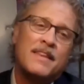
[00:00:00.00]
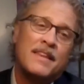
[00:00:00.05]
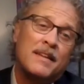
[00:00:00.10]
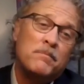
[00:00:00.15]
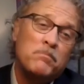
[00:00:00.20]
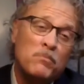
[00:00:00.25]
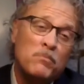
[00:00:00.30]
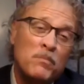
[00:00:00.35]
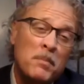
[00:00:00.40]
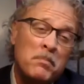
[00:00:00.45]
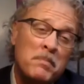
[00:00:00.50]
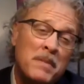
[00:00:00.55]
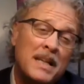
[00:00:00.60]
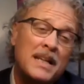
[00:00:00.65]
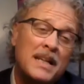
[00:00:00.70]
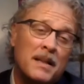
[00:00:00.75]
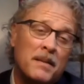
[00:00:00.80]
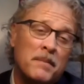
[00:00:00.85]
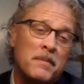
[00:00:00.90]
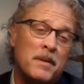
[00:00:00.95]
It
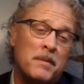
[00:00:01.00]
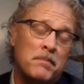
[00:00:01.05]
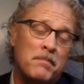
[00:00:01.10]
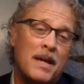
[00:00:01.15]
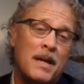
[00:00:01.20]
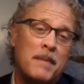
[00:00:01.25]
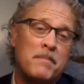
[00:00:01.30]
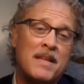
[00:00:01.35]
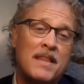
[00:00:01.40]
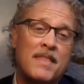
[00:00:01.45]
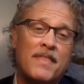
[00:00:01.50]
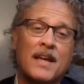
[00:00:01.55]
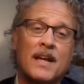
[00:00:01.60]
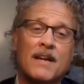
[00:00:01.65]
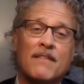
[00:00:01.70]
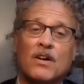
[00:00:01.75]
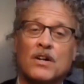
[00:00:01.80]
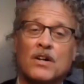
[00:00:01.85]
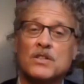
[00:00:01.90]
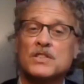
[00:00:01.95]
immediately made me
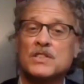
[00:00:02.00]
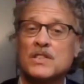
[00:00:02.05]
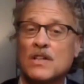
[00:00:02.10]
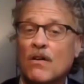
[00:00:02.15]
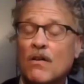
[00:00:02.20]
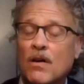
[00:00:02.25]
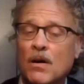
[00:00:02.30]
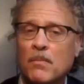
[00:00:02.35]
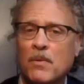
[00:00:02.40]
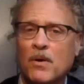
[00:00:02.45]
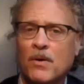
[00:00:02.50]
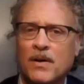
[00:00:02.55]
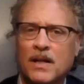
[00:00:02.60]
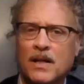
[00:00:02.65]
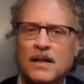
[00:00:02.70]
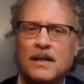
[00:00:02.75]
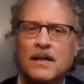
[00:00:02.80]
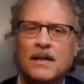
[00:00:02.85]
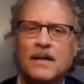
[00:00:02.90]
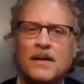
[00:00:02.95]
think of our
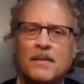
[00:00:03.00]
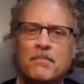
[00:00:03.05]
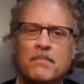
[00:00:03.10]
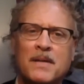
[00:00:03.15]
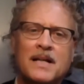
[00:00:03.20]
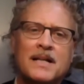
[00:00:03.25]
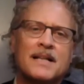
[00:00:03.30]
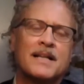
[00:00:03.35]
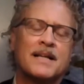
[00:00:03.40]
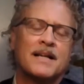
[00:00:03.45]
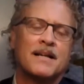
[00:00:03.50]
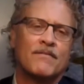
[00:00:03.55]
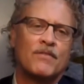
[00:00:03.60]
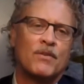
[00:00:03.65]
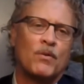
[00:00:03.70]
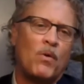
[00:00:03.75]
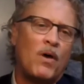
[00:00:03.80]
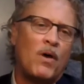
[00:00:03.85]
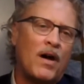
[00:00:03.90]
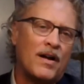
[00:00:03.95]
ceremony, mingling
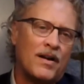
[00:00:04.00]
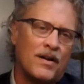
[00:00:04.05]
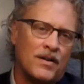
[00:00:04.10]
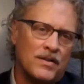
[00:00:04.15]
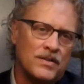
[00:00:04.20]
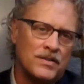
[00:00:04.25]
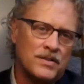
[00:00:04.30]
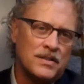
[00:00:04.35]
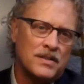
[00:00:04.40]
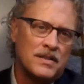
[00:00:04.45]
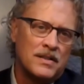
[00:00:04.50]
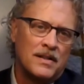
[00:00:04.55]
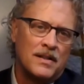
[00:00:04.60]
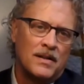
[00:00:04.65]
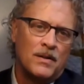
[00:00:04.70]
of the waters,